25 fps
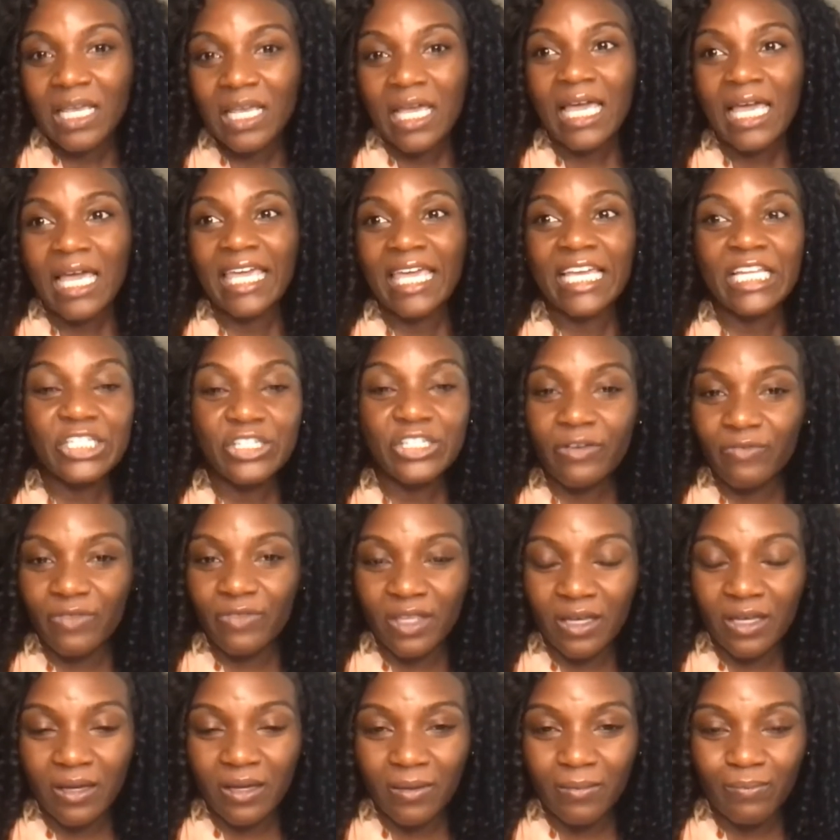Each of
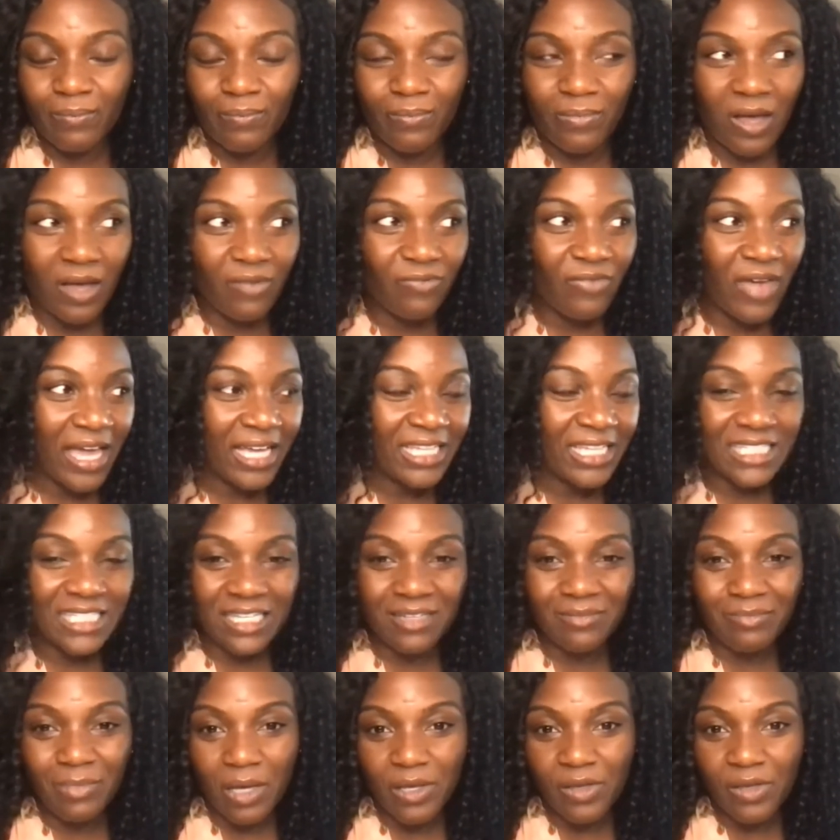the
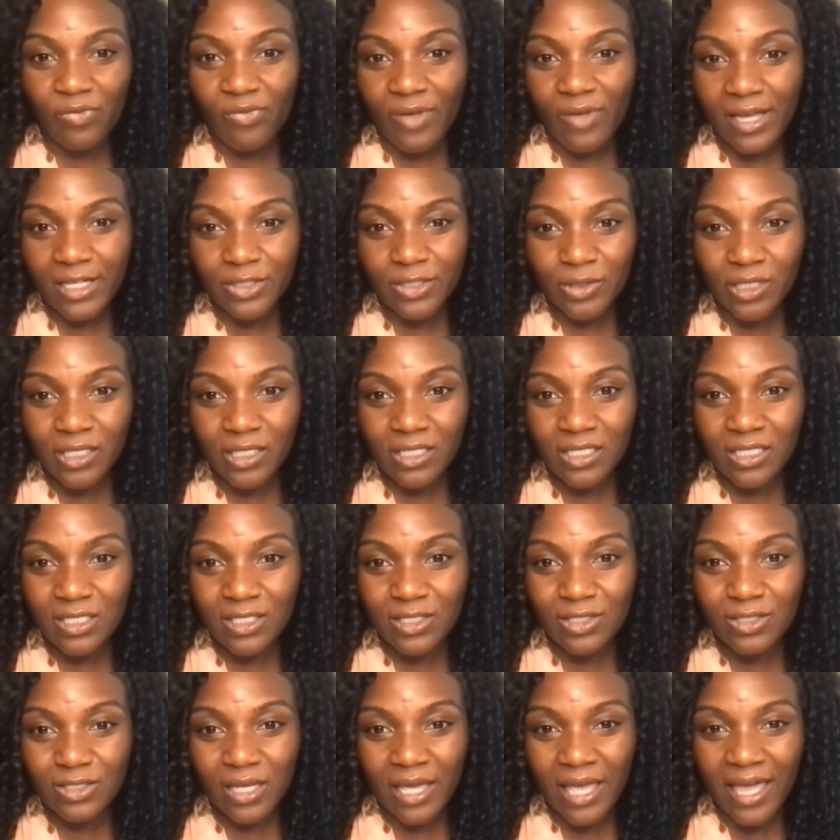vaccine
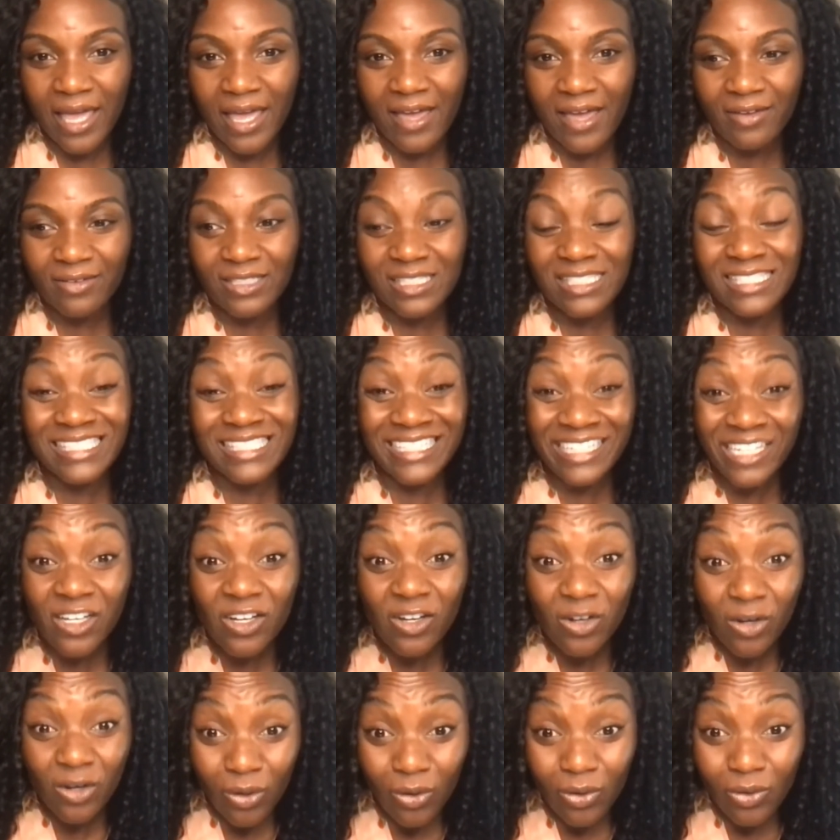manufacturers have
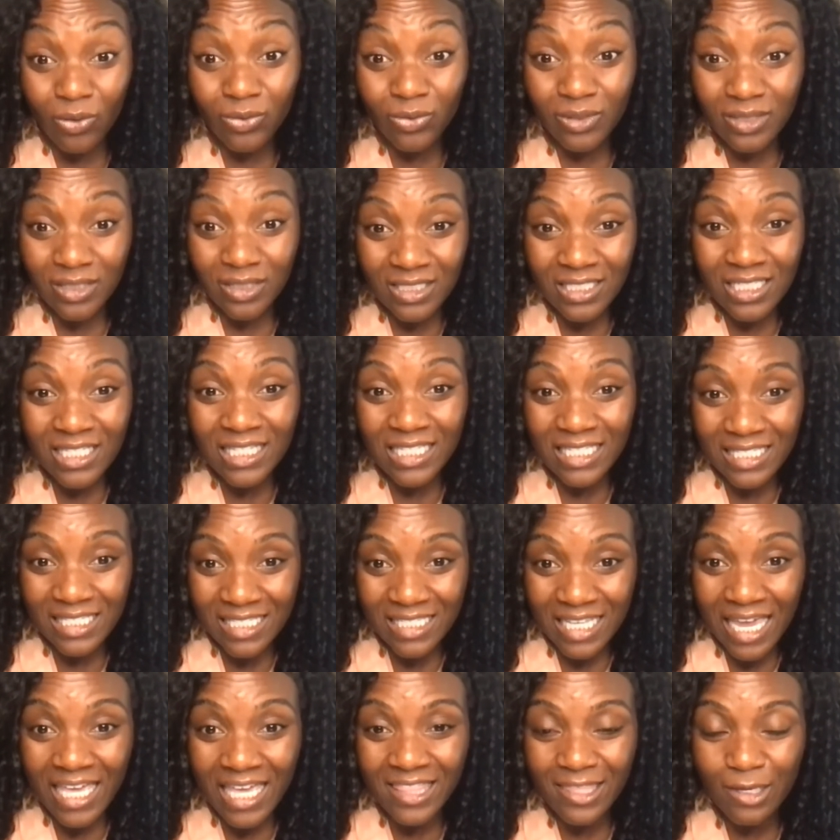still, to this
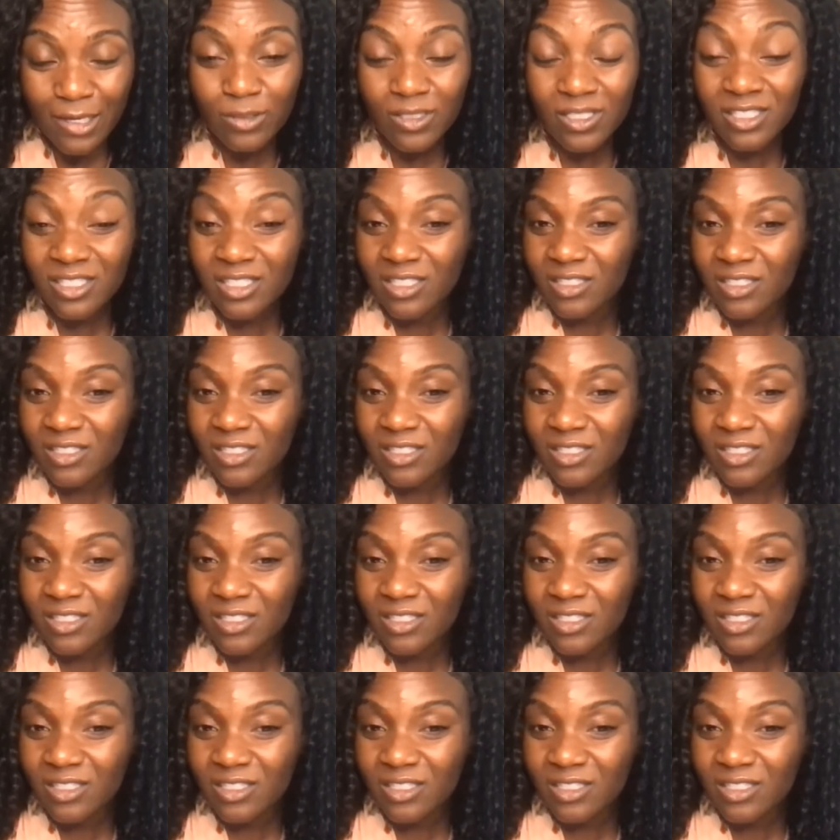day, those